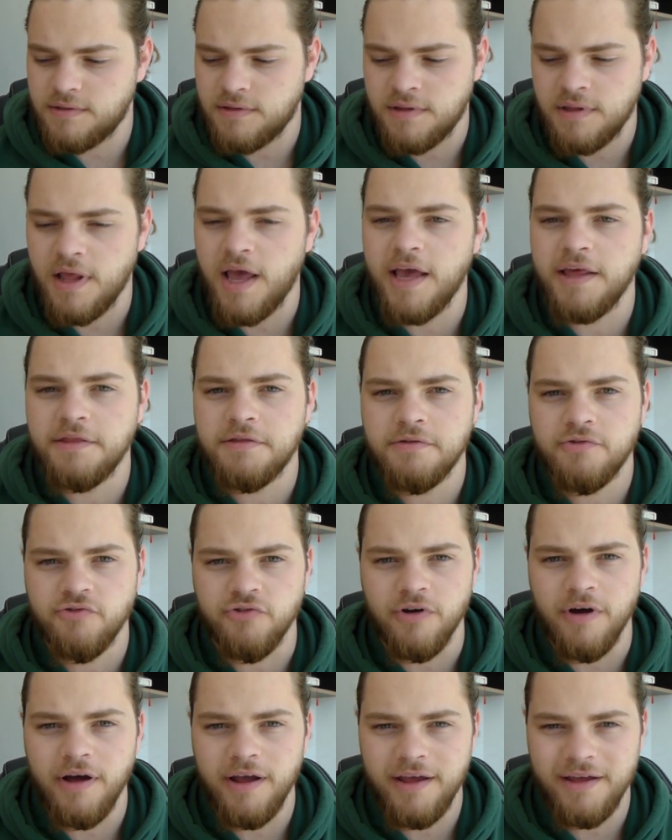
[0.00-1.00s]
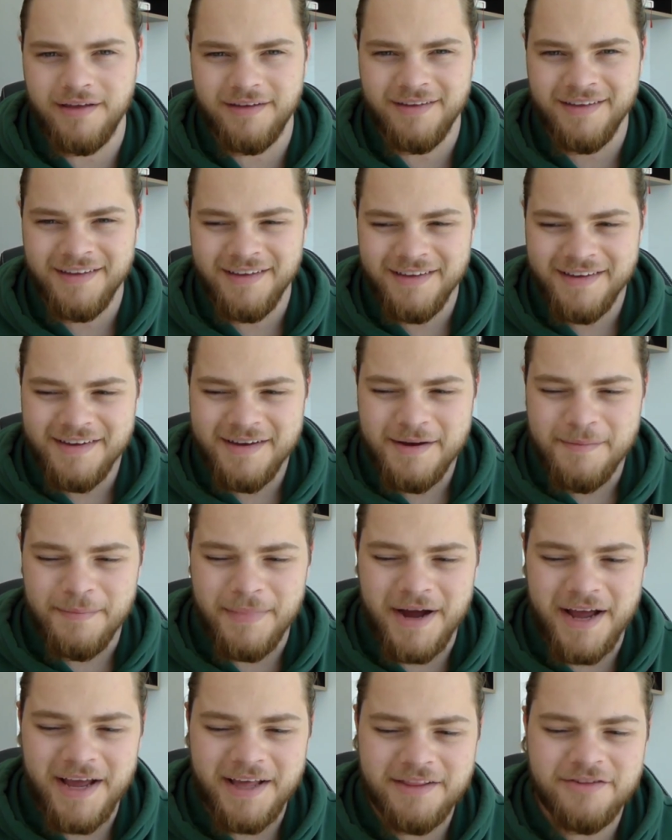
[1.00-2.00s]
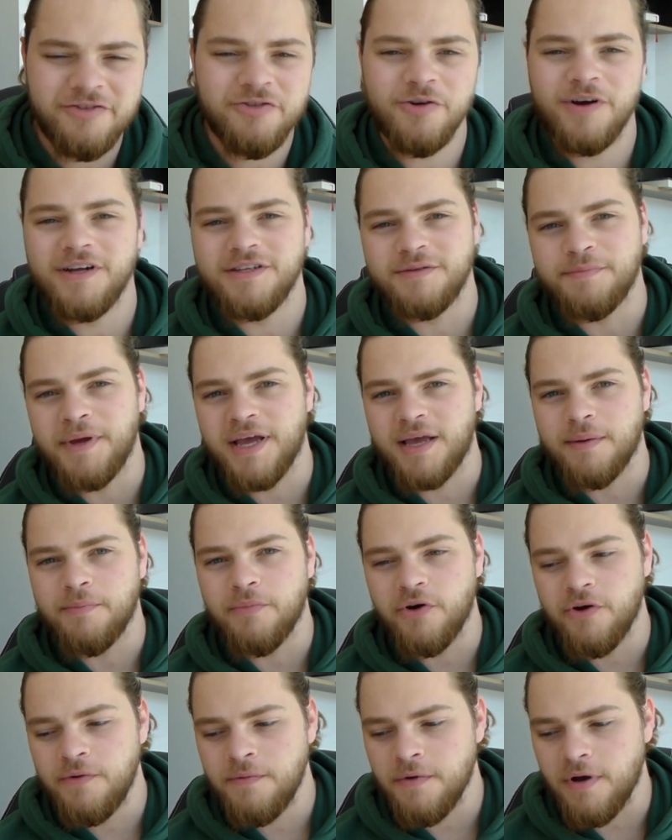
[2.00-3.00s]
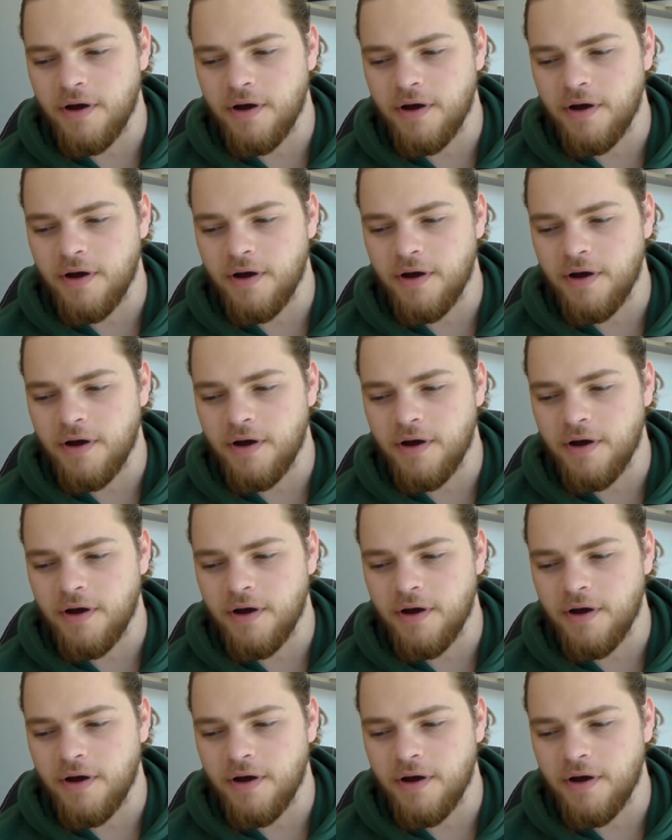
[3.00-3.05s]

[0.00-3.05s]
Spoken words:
8th try. My 8th try to make a bow.